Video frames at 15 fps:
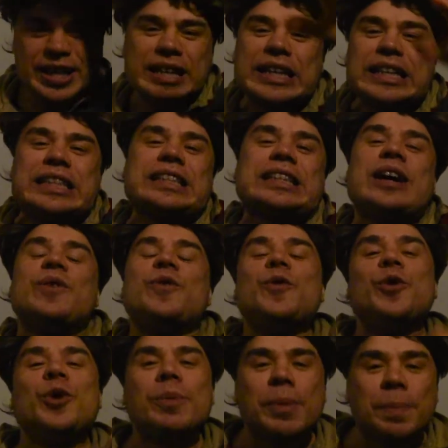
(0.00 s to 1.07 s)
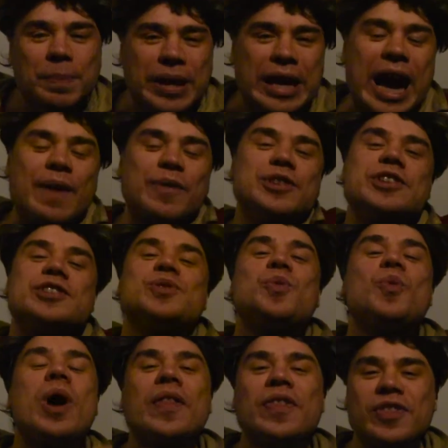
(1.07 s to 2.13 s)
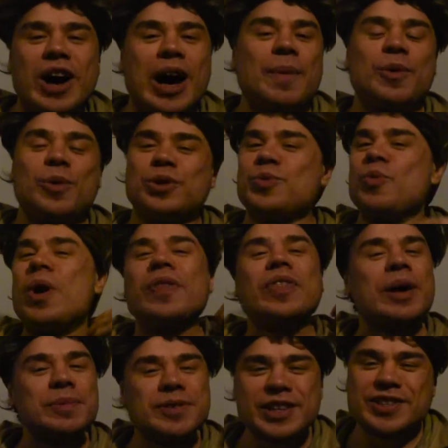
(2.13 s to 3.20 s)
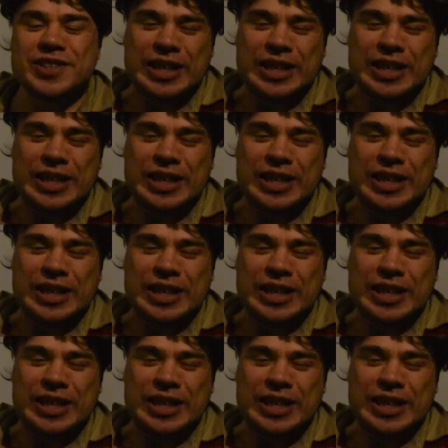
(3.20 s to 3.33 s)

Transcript: it's kind of women behavior just one time with one time sex.